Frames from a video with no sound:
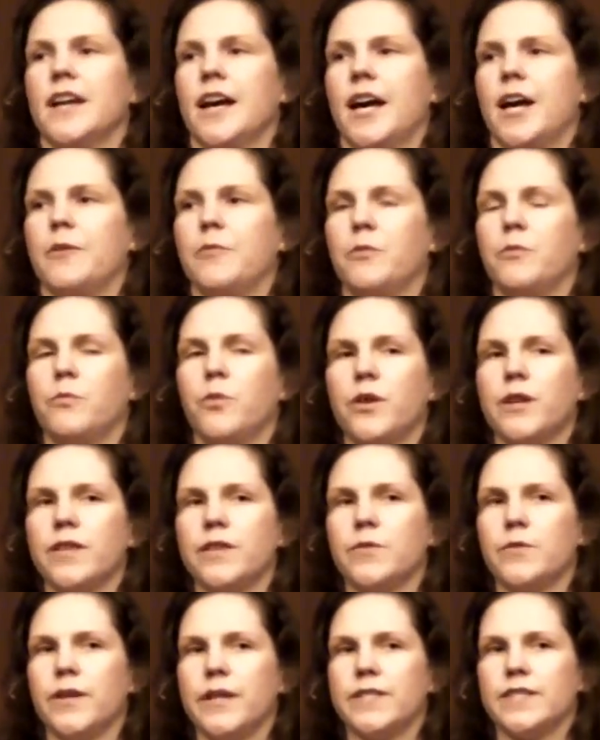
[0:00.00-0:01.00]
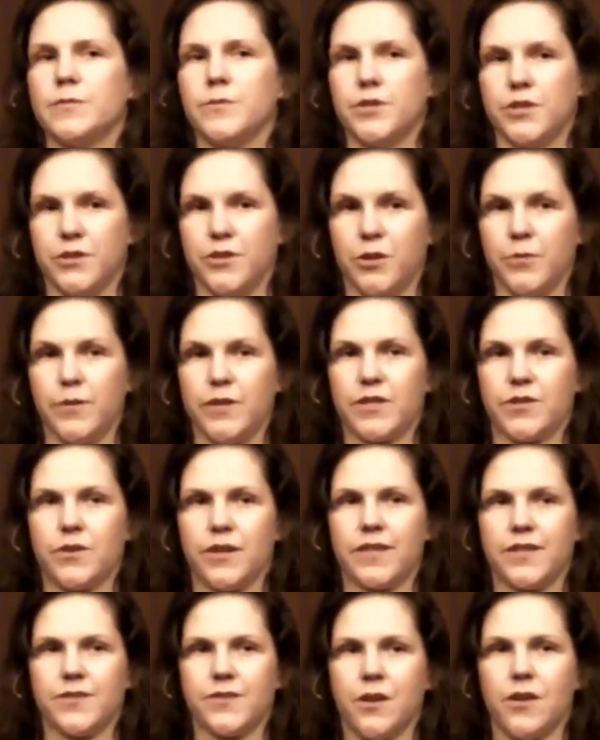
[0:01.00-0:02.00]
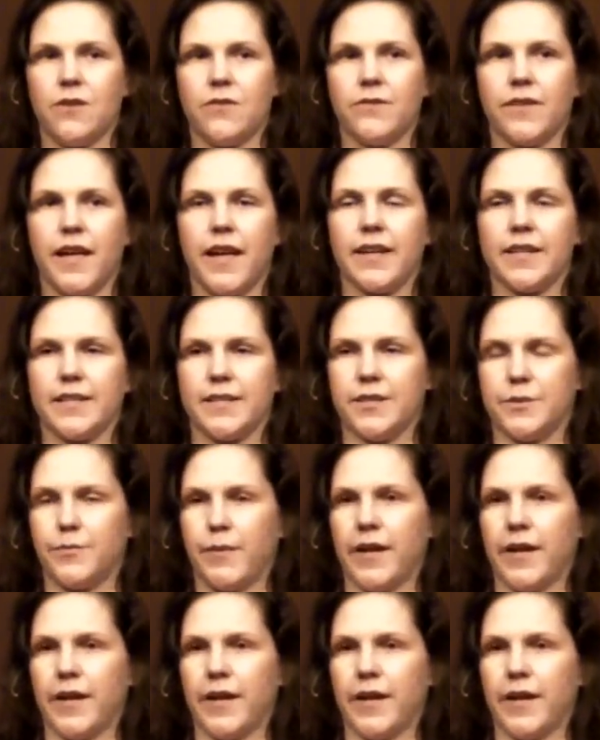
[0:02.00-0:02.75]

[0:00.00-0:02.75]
One of the ways in which Adobe is trying to solve that is